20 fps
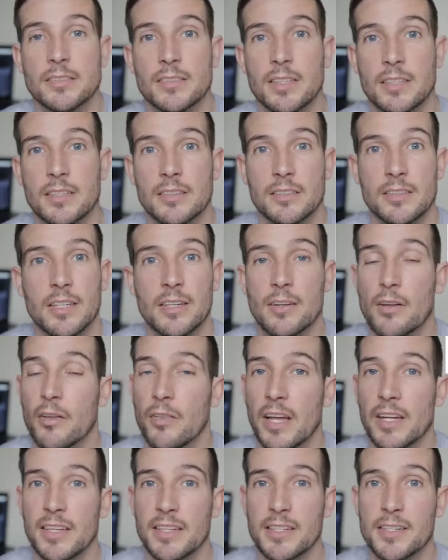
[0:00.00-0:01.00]
Didn't know
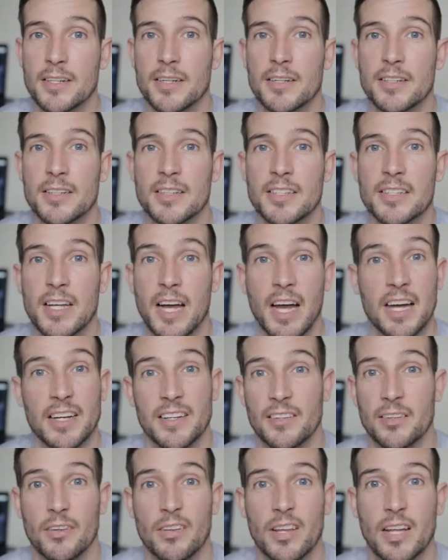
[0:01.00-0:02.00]
that, did you? I
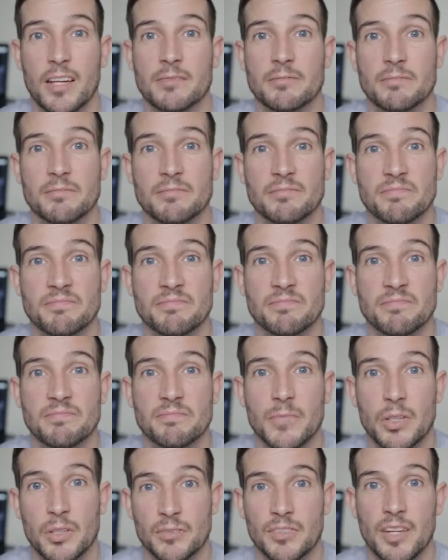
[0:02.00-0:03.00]
didn't know that,
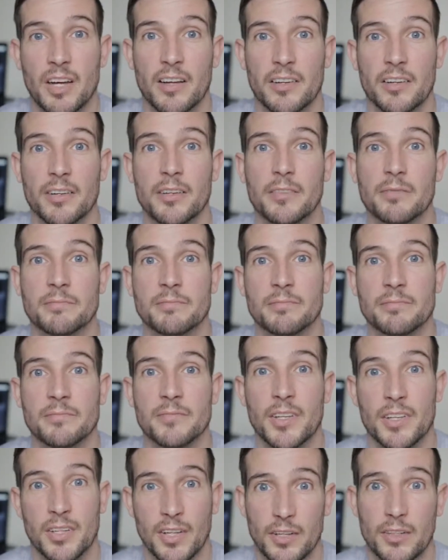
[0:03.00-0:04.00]
but now I do.
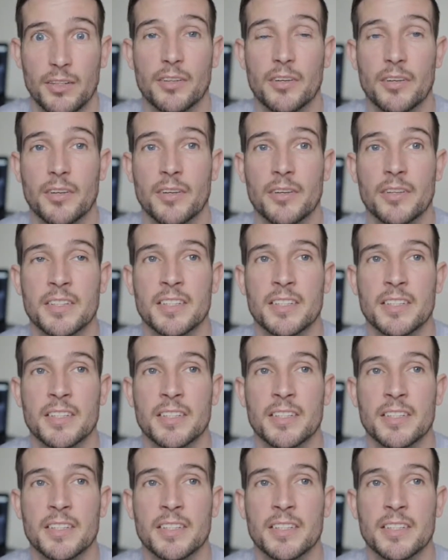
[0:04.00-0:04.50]
And now you do.